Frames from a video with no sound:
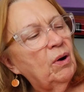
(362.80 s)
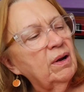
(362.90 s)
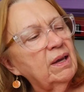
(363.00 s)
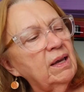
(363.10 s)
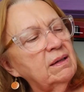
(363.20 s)

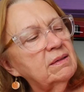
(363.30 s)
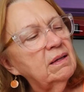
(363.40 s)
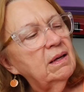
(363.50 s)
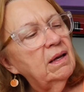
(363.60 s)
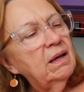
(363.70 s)
parkings,
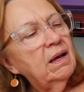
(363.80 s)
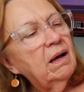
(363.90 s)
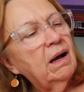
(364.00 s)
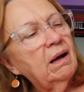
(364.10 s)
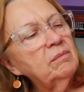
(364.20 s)

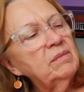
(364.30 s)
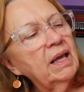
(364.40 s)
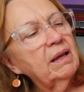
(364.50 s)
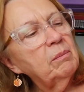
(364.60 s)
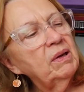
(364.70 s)

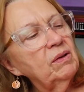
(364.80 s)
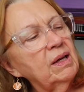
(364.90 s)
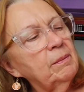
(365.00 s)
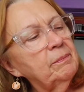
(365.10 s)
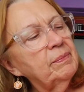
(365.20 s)
like a
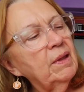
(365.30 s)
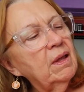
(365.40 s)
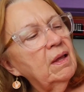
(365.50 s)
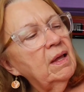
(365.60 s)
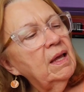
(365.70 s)
building.
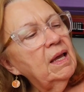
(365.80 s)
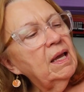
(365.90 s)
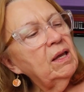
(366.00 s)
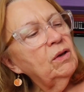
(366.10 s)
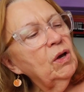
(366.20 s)

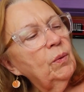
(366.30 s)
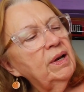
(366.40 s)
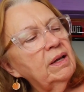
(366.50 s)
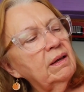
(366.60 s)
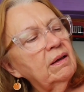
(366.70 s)
You go
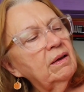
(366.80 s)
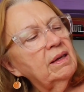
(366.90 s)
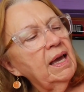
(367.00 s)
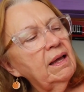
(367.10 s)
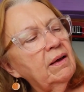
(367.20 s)
in a
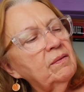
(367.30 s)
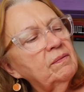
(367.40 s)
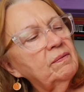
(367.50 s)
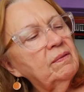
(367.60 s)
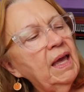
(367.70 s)

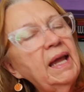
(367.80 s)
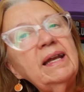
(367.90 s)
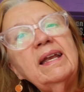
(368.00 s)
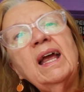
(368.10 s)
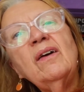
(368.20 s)

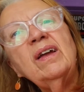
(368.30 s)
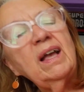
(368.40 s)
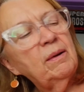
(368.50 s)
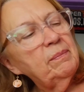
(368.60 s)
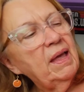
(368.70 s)
gated
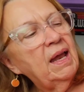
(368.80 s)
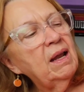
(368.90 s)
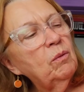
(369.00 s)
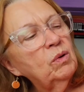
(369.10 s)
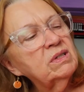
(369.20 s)
area, and
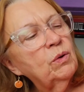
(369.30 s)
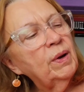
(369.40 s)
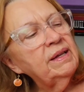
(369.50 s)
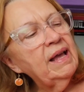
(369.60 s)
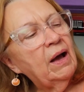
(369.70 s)
it was
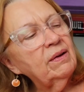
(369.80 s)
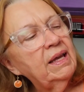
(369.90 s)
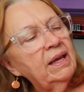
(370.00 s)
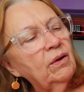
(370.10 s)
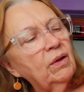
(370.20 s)
going
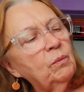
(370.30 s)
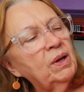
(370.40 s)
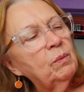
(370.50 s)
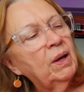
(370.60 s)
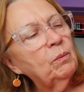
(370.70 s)
downhill, and
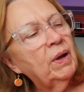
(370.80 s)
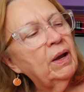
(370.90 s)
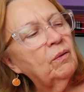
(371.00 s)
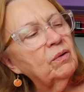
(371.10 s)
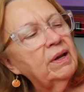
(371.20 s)
we went
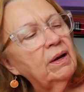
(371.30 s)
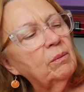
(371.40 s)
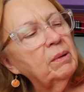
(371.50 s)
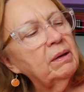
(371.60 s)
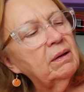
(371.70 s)
way over here,
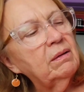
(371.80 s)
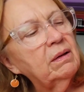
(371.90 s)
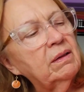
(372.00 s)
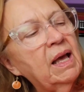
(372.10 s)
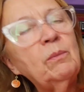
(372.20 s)
but
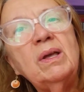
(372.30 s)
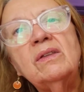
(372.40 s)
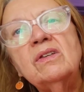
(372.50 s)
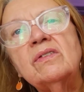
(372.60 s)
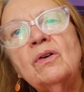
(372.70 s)
then we
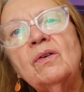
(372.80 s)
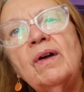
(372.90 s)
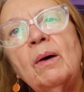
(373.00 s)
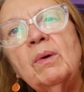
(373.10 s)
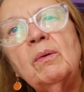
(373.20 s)
just turned
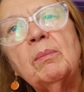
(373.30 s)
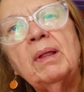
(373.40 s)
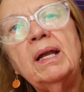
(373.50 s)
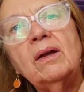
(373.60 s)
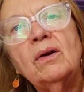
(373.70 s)
around. We were
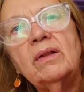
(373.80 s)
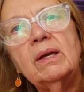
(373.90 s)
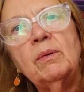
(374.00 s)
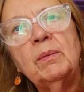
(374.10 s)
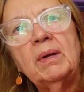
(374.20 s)
plenty
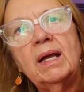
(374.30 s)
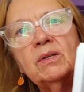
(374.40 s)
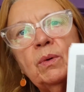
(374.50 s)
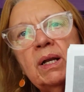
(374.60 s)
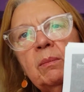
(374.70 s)
early. We were like
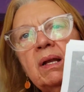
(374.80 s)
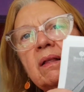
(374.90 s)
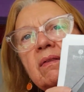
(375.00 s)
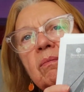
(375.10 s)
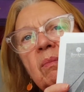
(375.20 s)
20
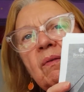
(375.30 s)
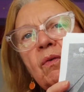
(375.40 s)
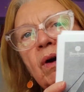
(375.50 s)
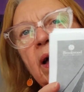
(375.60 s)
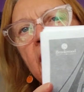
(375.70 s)
minutes before I